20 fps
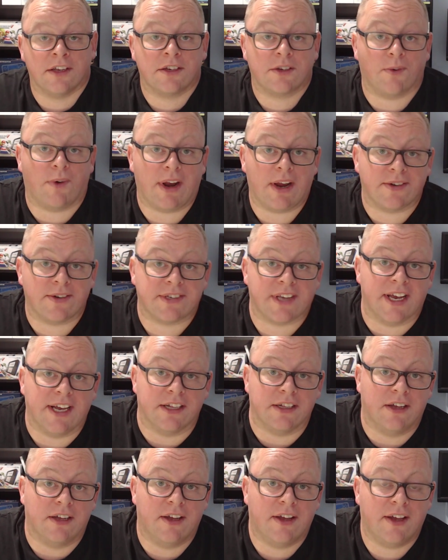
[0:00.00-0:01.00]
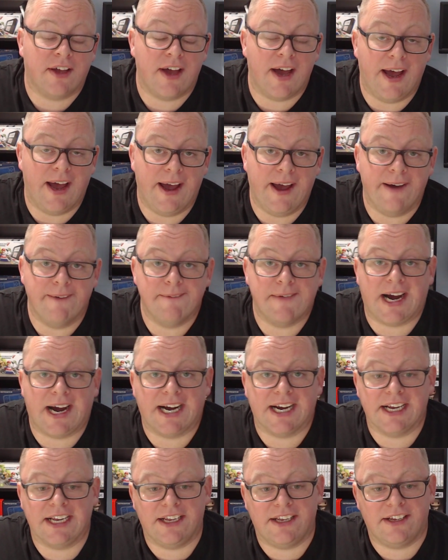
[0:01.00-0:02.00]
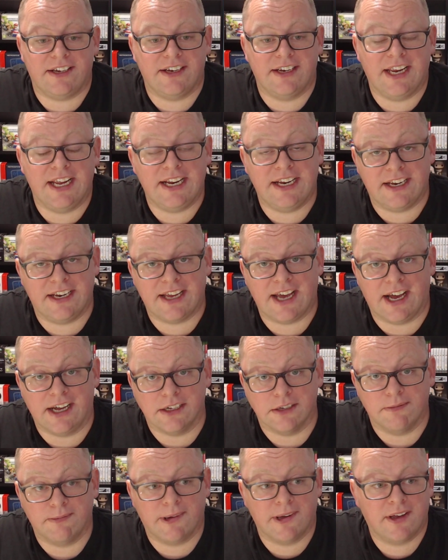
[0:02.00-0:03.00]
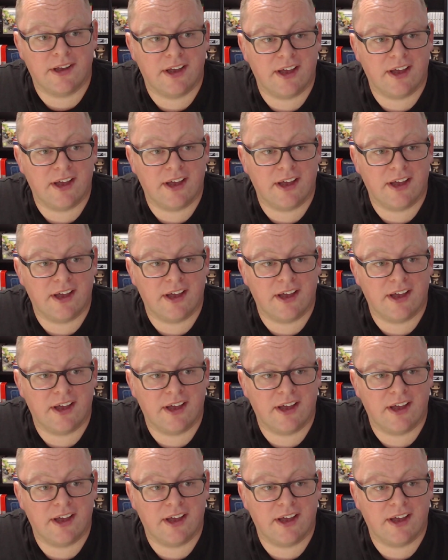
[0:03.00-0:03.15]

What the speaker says: So while I was ill, I needed help,